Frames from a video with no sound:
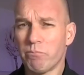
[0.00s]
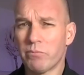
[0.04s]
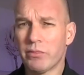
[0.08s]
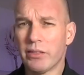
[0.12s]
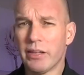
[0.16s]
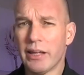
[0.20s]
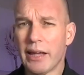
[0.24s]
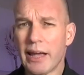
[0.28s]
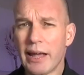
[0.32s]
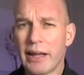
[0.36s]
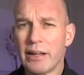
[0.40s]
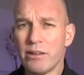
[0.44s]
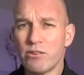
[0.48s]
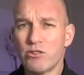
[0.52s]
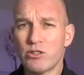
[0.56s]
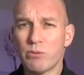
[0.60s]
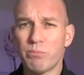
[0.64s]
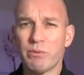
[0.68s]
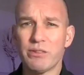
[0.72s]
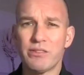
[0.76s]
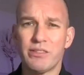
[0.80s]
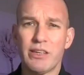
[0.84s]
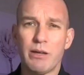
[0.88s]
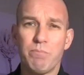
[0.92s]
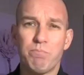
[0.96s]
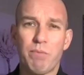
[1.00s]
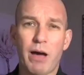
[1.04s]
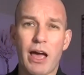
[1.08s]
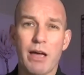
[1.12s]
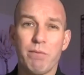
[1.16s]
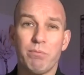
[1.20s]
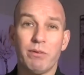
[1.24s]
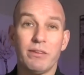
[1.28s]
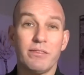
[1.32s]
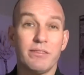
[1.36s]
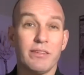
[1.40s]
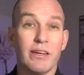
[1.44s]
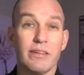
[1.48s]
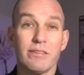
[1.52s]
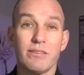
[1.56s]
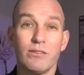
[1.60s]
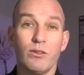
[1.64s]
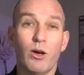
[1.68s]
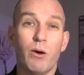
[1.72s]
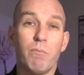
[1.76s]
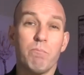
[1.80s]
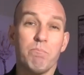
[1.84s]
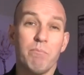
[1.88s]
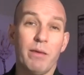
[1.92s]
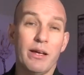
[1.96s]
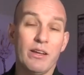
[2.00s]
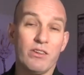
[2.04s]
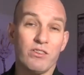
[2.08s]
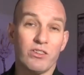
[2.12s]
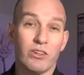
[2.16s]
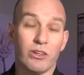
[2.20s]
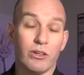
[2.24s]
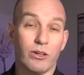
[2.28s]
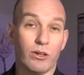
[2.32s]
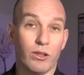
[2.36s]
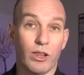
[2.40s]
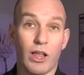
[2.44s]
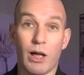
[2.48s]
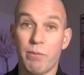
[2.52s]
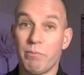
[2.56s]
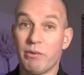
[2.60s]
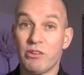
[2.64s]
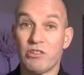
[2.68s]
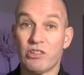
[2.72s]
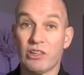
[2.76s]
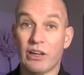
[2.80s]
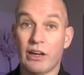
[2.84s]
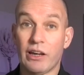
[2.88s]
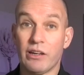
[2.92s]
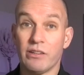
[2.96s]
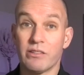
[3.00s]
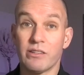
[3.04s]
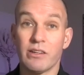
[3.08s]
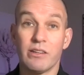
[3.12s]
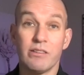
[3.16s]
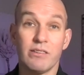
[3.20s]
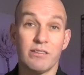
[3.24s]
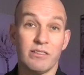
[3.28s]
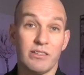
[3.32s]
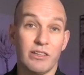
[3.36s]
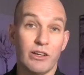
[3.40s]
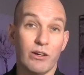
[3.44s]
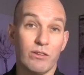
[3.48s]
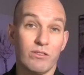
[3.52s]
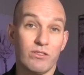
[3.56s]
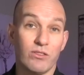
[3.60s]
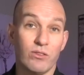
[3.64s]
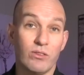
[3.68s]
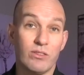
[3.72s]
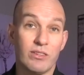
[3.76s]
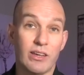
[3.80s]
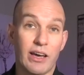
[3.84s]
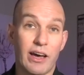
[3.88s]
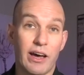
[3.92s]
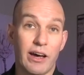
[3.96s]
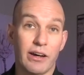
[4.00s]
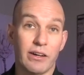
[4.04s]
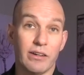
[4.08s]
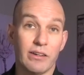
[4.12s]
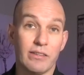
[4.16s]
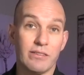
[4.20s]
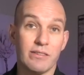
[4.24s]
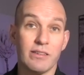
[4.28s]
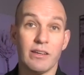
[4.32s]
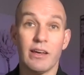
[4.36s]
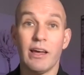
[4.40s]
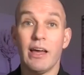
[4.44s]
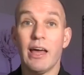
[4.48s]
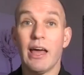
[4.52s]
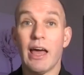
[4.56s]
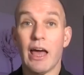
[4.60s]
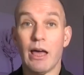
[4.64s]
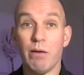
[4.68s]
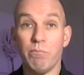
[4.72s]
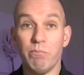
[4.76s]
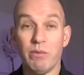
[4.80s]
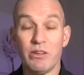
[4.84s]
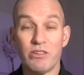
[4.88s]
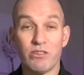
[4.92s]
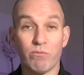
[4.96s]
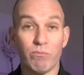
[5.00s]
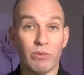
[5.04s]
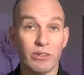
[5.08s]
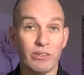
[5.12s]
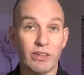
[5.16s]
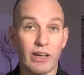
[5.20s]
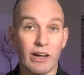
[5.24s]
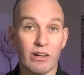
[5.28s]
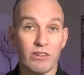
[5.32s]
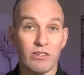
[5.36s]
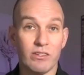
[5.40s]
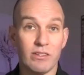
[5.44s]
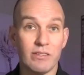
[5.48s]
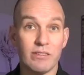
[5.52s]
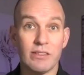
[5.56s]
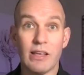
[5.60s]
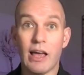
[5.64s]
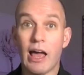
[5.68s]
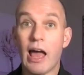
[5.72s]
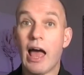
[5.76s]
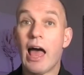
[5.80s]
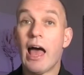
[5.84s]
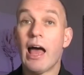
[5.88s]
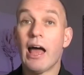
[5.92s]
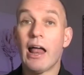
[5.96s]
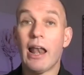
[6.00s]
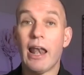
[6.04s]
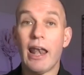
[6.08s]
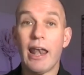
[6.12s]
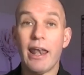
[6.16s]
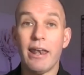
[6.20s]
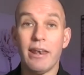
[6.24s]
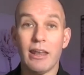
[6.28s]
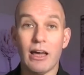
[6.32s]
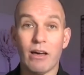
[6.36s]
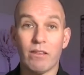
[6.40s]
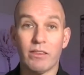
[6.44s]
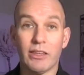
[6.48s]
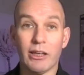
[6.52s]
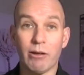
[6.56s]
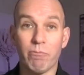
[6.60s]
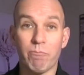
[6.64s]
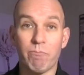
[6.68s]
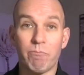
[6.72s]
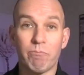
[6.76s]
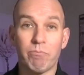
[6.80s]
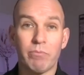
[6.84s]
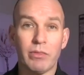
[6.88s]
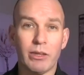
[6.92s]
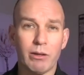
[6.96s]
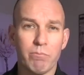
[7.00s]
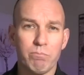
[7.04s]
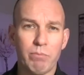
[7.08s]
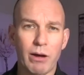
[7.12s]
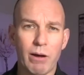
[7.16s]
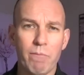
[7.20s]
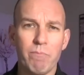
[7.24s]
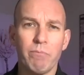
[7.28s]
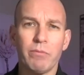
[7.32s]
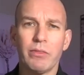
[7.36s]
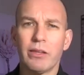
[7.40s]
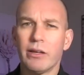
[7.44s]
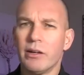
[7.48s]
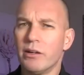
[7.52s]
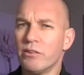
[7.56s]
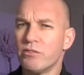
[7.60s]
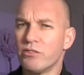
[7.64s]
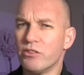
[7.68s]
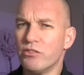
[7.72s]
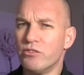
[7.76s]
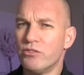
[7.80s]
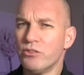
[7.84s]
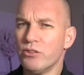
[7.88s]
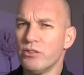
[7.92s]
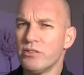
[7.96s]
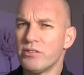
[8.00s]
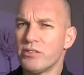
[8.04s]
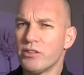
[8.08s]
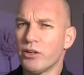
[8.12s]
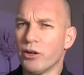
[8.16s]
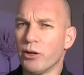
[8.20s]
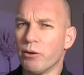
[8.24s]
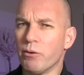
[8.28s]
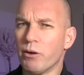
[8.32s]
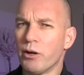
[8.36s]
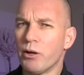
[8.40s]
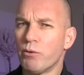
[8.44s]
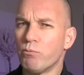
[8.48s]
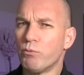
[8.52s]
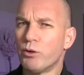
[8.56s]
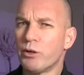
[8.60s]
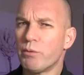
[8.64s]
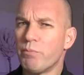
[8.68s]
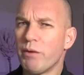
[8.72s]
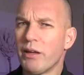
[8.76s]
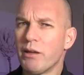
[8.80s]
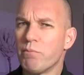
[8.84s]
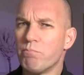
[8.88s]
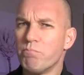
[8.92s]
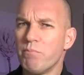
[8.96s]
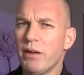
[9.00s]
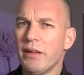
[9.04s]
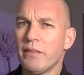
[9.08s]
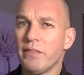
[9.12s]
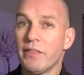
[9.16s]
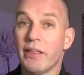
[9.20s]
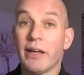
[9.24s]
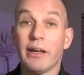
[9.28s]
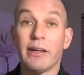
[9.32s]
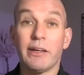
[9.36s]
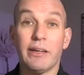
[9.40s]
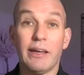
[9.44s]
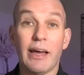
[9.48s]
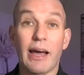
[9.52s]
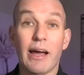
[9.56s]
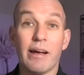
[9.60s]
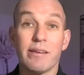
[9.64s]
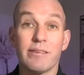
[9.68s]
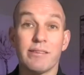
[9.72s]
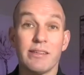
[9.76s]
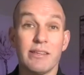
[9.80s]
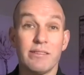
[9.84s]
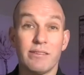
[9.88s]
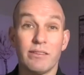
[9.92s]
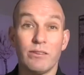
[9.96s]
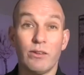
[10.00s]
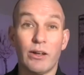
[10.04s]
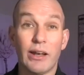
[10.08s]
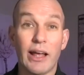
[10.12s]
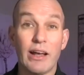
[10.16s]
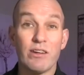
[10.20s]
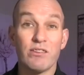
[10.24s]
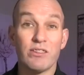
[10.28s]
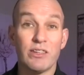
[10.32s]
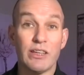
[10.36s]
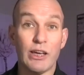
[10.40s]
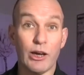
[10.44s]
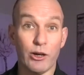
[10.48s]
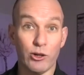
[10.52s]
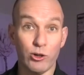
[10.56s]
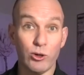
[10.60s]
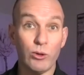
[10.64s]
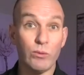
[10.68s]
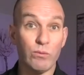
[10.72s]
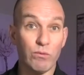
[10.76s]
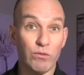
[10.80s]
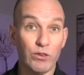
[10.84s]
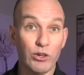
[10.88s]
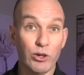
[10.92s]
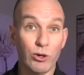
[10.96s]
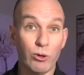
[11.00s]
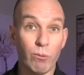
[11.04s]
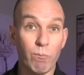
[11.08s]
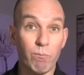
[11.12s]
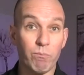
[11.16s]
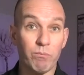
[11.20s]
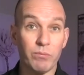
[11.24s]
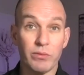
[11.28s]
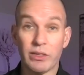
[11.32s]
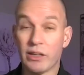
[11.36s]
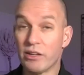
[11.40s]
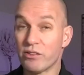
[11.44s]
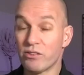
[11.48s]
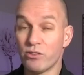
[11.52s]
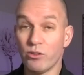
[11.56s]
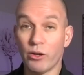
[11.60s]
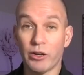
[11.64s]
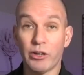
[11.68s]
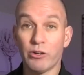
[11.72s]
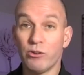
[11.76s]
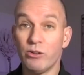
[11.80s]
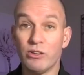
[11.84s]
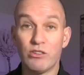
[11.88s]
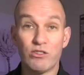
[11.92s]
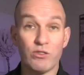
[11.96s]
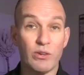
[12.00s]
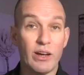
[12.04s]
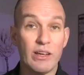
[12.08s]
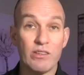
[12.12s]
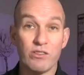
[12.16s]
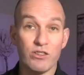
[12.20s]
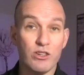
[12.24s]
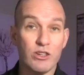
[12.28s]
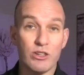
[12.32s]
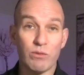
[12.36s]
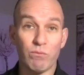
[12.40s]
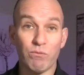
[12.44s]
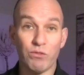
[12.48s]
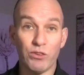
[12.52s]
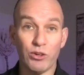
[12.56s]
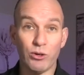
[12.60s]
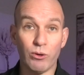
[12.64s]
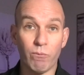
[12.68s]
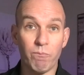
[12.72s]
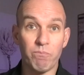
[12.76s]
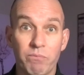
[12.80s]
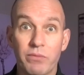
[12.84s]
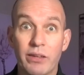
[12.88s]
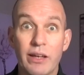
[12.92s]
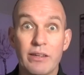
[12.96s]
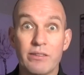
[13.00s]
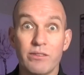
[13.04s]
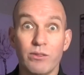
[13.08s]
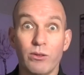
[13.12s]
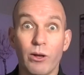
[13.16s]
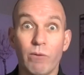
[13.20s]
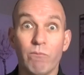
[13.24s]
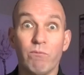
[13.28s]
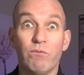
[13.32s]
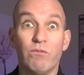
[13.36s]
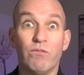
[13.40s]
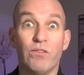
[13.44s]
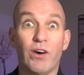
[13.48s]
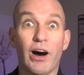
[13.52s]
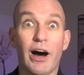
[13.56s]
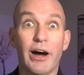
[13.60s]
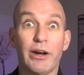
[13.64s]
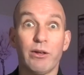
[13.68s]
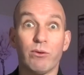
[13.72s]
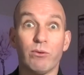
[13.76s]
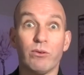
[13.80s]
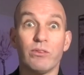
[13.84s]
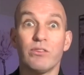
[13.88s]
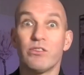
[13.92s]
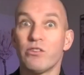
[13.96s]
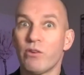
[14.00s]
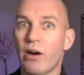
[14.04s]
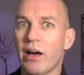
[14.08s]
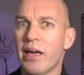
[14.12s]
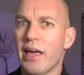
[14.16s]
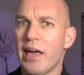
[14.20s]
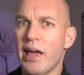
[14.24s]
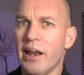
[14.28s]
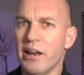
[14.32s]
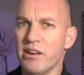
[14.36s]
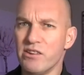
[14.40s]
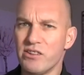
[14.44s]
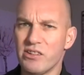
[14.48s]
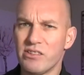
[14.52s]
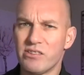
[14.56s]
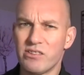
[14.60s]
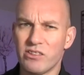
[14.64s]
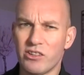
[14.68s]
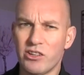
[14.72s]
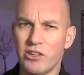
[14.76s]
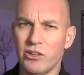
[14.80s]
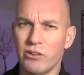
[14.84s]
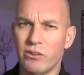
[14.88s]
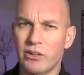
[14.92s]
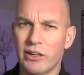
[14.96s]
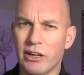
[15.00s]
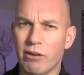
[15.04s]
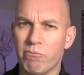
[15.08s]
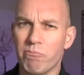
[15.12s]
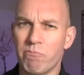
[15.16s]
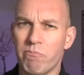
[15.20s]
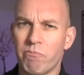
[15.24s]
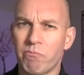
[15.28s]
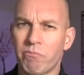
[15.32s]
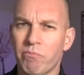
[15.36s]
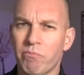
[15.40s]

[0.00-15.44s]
The NCCC paper does not mention climate change, CO2 targets, emission reductions, nothing. But to do so would be admit that gas is not actually a good fuel. It's not a good transition fuel. It's not vital to our energy security.